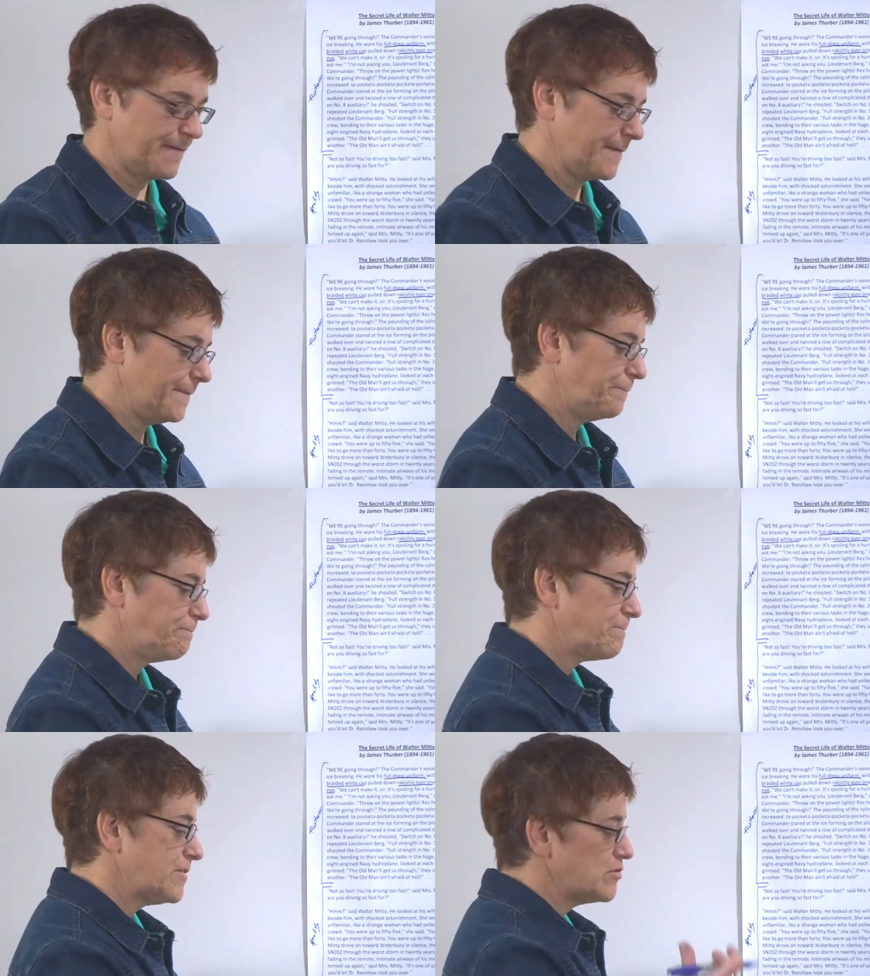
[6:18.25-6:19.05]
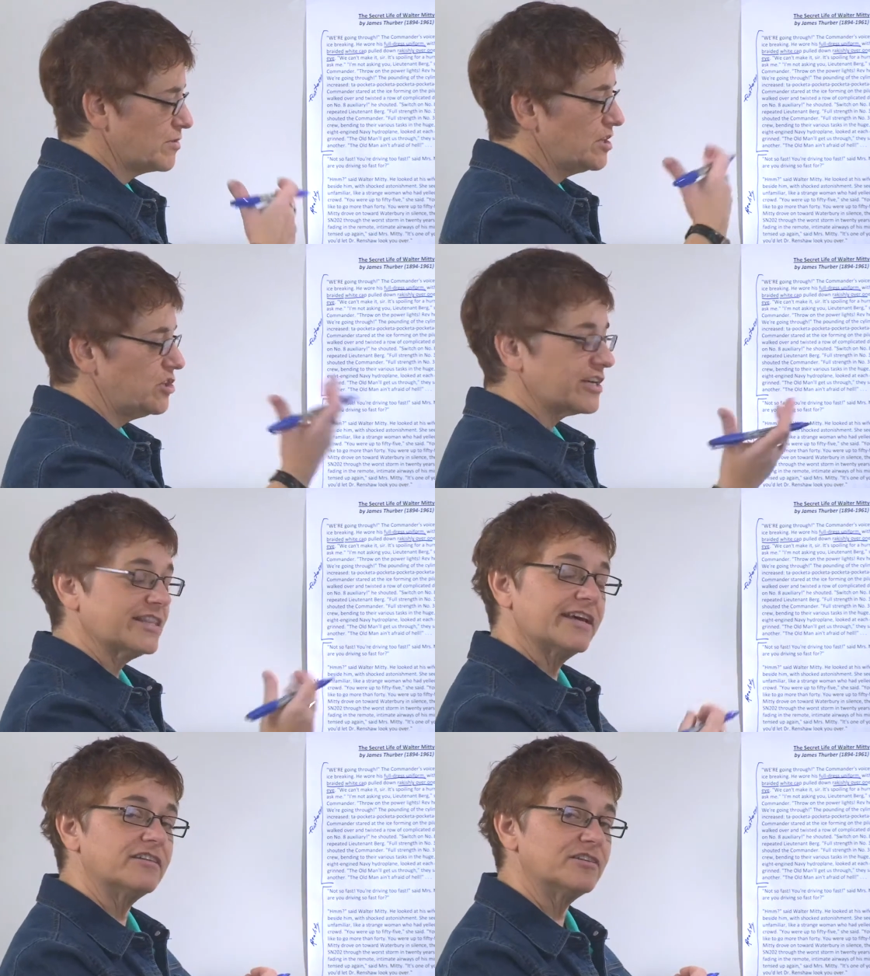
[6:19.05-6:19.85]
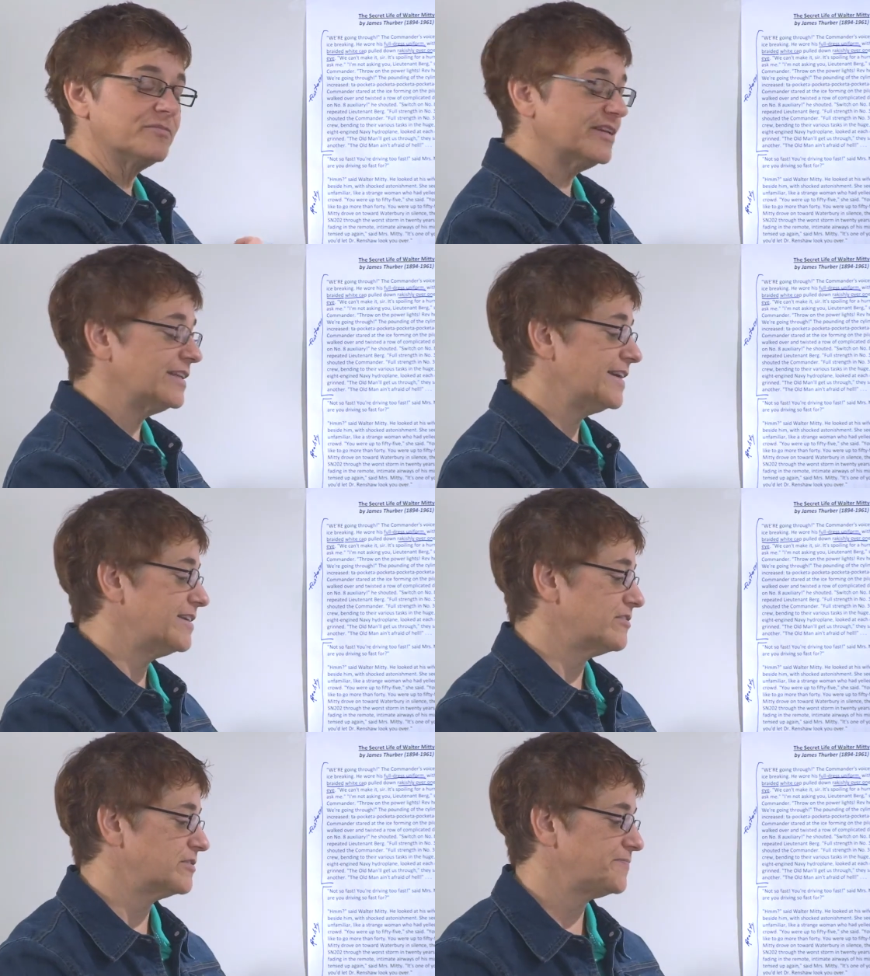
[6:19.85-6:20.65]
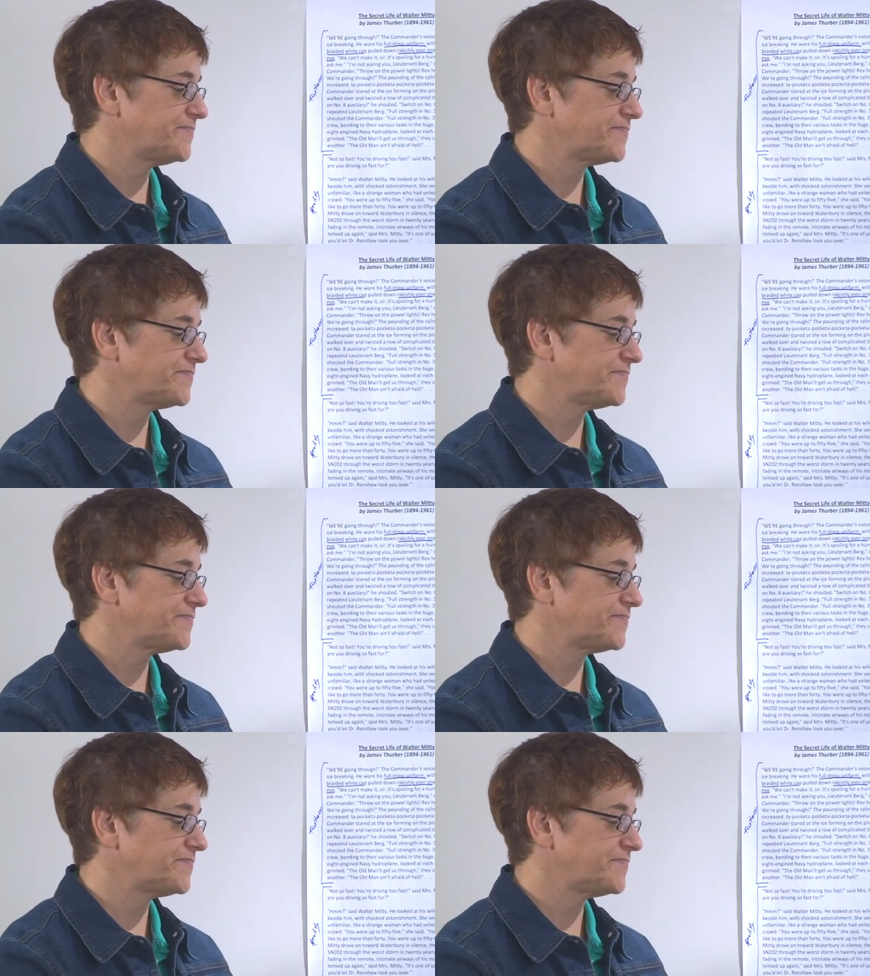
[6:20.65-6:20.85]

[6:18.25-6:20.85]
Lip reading: Okay? So I'm going to look at that a little bit later.